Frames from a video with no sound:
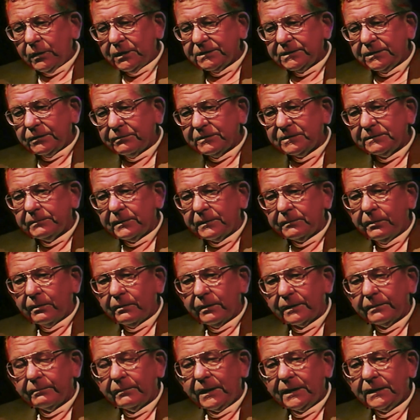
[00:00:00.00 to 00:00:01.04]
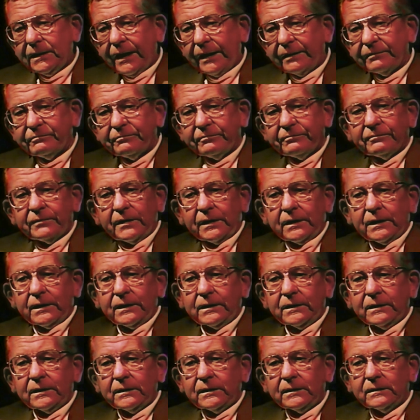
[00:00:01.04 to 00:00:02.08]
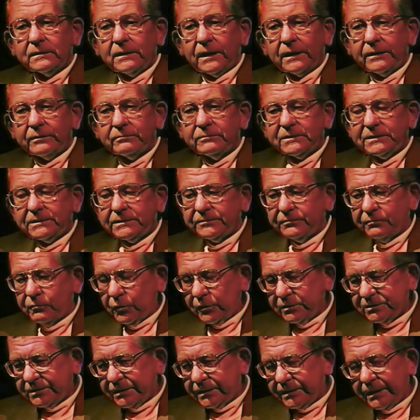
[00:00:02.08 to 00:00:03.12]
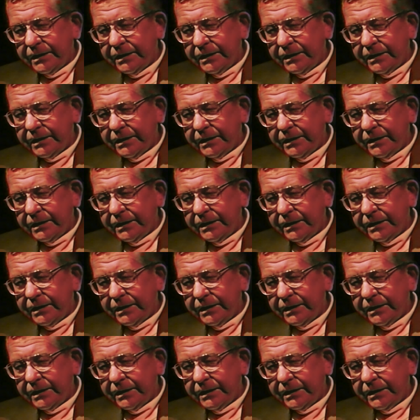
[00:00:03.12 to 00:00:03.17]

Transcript: baseball has always been a part of my life. I was